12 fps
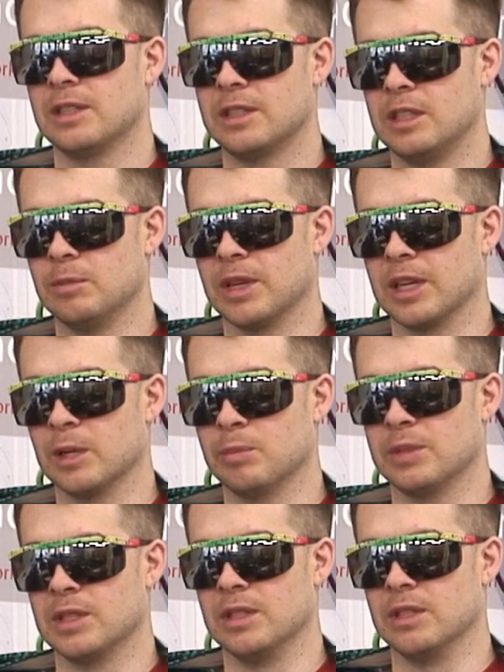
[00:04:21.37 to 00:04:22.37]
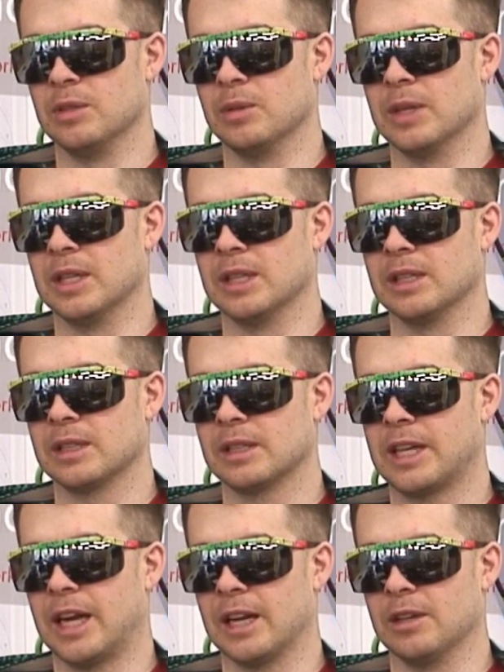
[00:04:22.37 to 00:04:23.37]
teaming up to do a
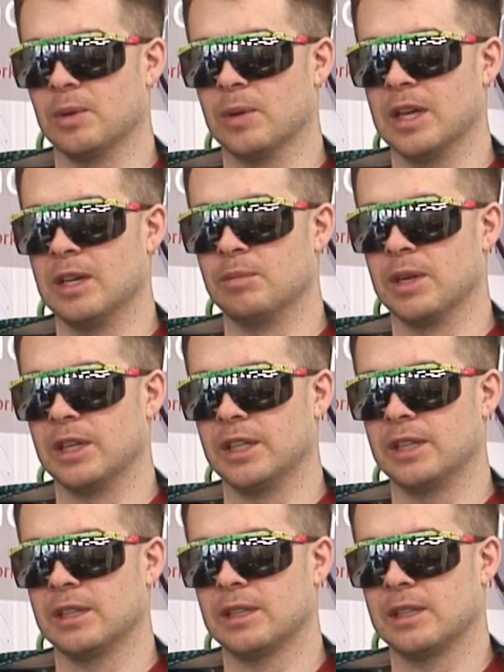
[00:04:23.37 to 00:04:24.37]
Canada-wide party